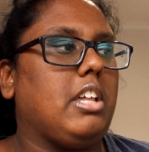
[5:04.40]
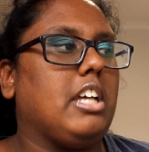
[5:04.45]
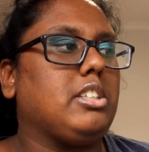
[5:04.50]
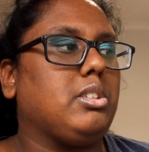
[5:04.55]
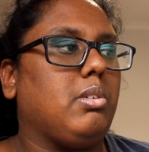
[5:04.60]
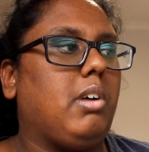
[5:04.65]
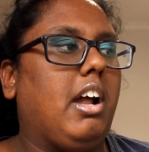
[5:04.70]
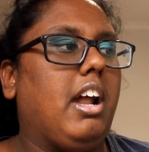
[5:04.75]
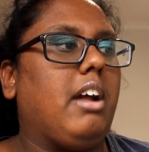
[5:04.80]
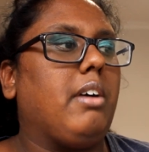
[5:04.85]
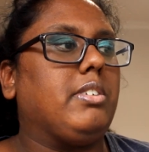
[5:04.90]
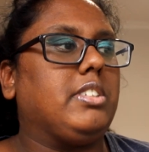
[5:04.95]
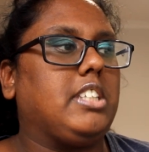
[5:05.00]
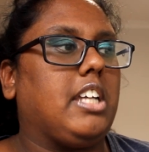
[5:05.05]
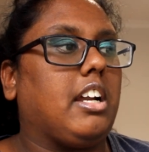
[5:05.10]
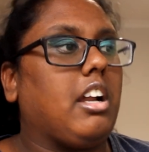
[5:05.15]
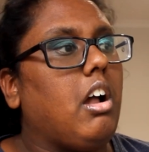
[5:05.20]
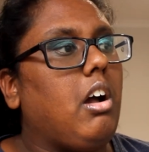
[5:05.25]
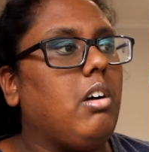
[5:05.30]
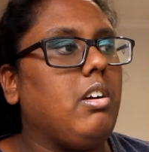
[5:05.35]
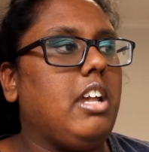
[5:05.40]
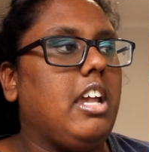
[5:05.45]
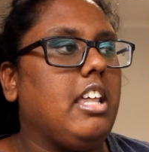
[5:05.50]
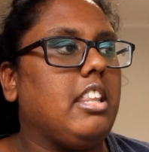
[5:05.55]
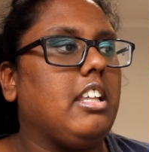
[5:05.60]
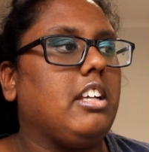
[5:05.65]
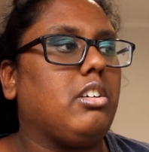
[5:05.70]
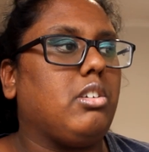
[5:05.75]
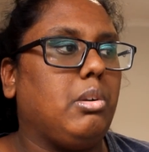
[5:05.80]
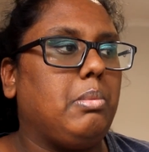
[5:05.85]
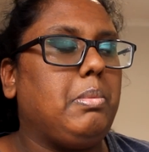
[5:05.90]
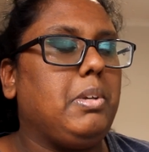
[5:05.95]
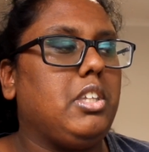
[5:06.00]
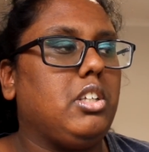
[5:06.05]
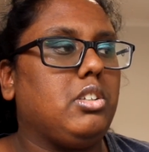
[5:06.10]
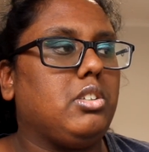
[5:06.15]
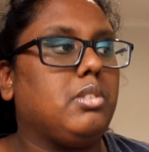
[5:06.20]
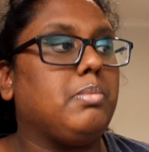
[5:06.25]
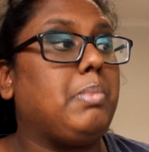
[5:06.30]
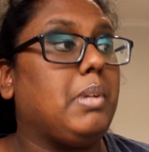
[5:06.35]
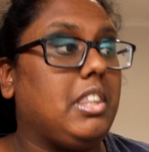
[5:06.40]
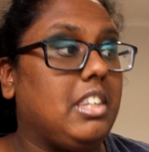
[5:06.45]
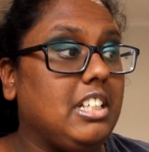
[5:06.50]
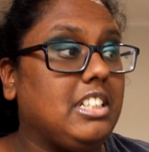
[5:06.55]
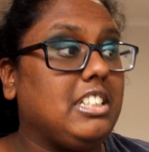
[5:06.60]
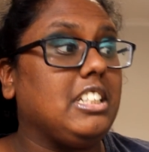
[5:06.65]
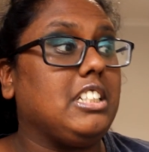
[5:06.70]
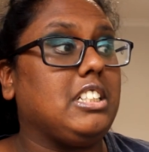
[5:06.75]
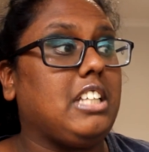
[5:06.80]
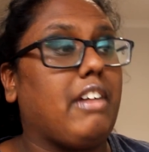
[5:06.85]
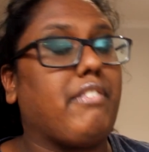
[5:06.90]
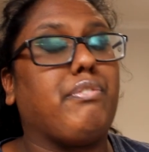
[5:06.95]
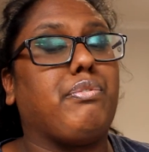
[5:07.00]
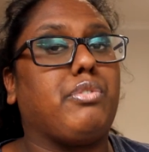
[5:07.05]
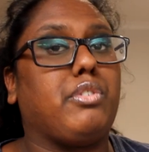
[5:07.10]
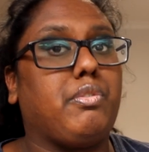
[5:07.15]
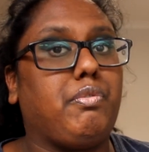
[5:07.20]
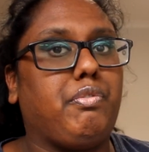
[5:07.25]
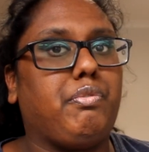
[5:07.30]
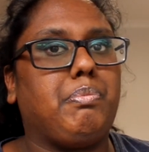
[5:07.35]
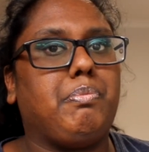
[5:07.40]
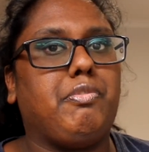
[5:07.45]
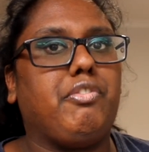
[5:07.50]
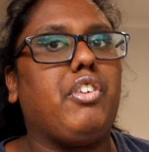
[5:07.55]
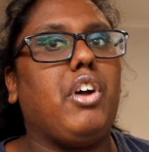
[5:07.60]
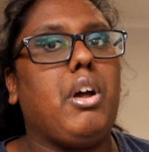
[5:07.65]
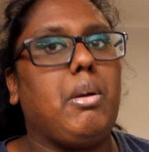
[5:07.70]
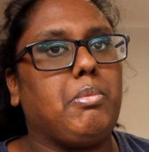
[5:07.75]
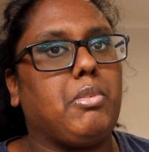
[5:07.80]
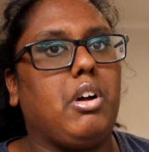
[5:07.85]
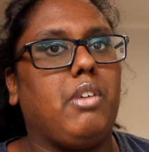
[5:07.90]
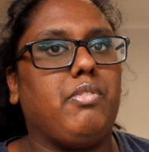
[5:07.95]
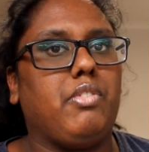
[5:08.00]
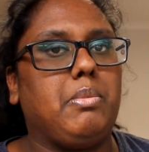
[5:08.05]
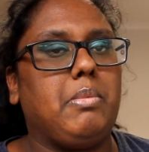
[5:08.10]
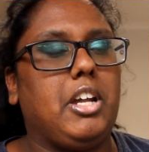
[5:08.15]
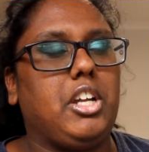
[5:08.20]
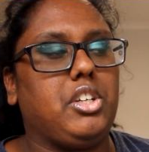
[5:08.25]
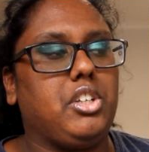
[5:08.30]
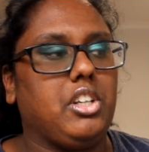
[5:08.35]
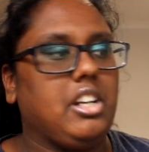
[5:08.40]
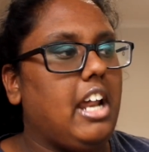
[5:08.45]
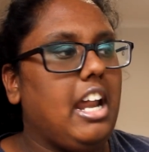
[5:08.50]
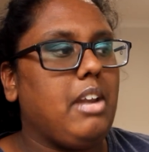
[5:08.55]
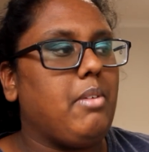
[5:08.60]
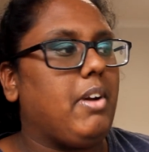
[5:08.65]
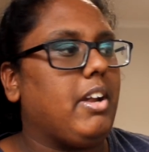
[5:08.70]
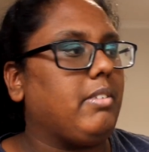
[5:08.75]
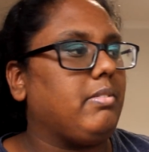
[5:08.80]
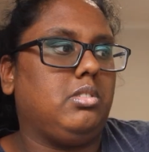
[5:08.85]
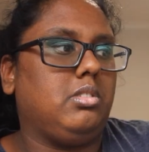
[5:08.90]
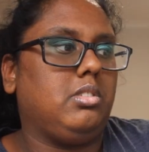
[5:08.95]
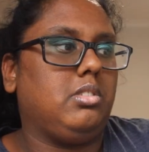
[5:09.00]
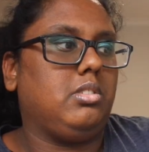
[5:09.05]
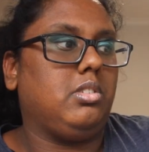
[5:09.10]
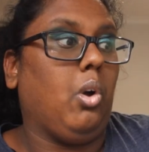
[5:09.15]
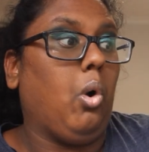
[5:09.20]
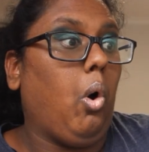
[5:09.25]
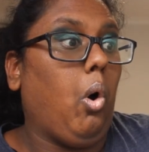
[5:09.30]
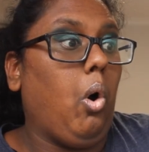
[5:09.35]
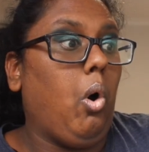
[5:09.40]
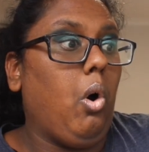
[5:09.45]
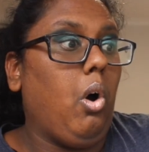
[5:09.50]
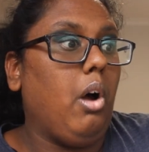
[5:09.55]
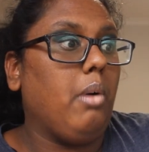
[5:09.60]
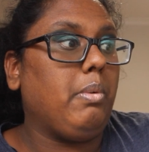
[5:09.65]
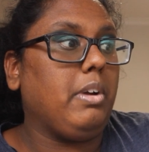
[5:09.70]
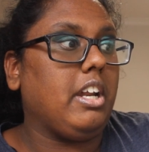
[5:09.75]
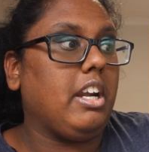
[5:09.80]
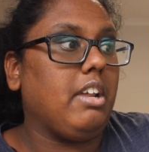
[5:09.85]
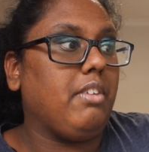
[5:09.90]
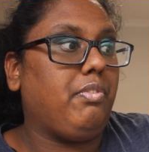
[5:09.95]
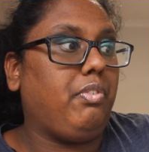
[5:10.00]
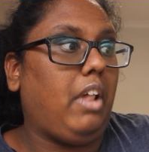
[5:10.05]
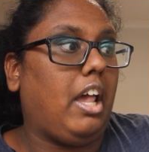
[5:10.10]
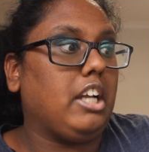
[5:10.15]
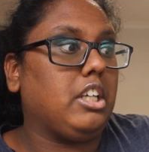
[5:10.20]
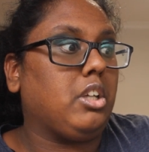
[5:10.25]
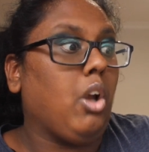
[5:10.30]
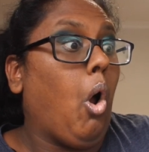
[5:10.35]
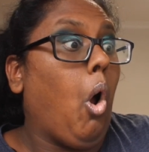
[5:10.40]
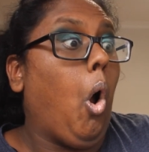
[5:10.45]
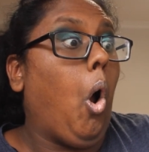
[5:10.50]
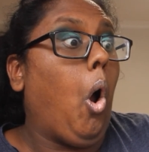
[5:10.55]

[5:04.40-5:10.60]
that's why I was like, oh yeah, that could be the... But this is like firm confirmation. Anyway. Oh, we're getting flash...